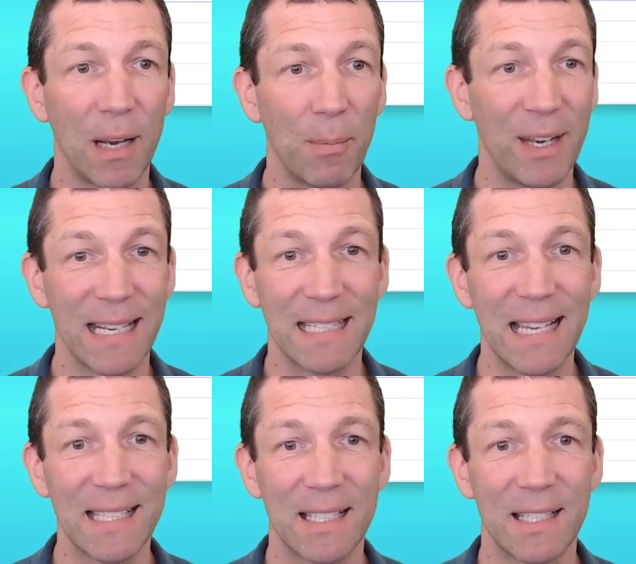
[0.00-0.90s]
up that
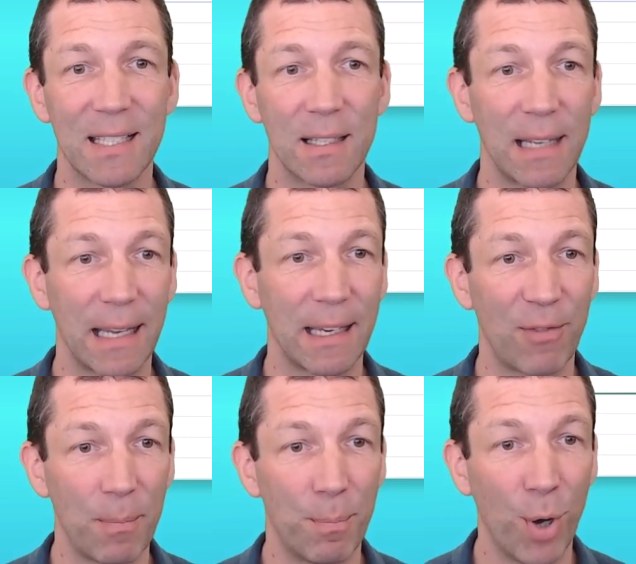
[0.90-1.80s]
exists, like if
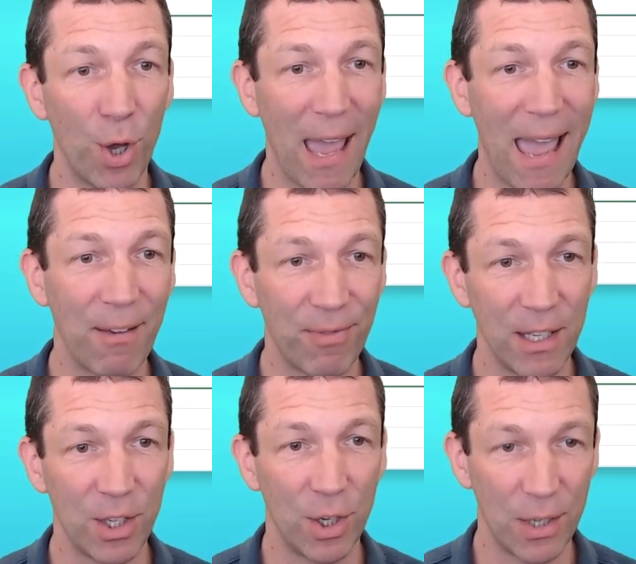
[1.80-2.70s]
I put F
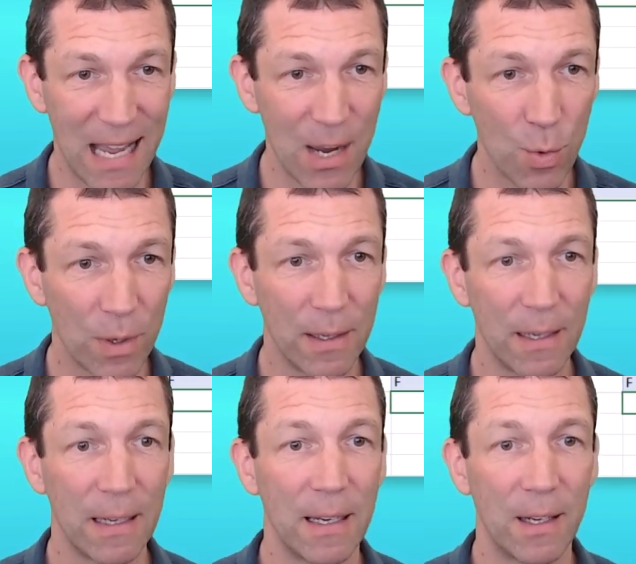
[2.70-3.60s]
in here now,
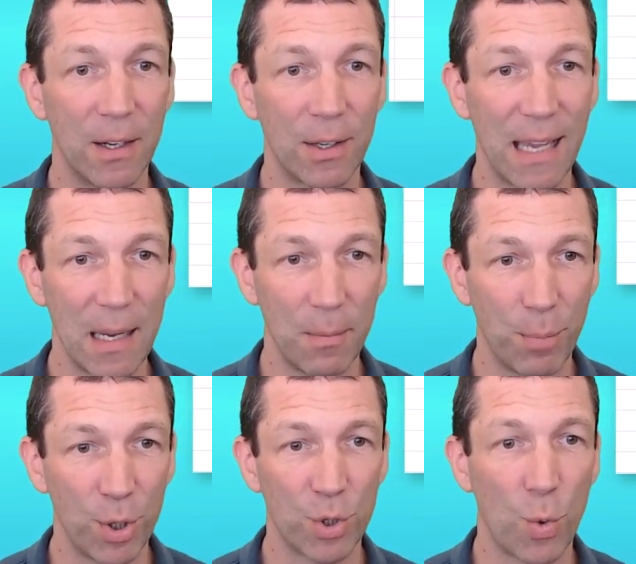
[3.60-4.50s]
okay, and
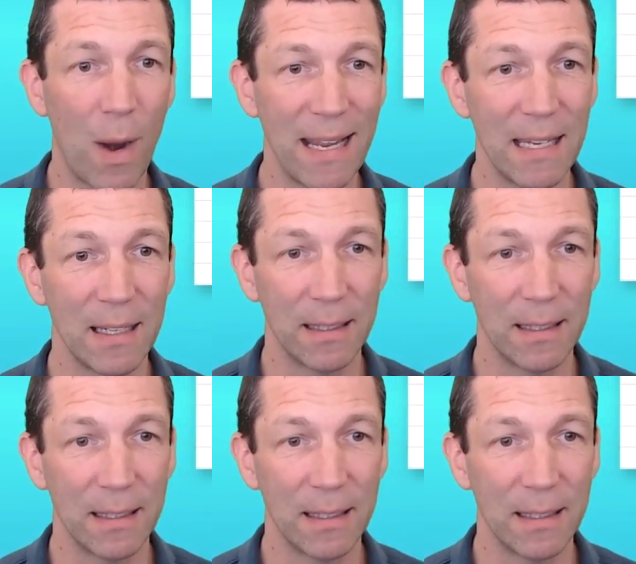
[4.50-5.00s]
put 20,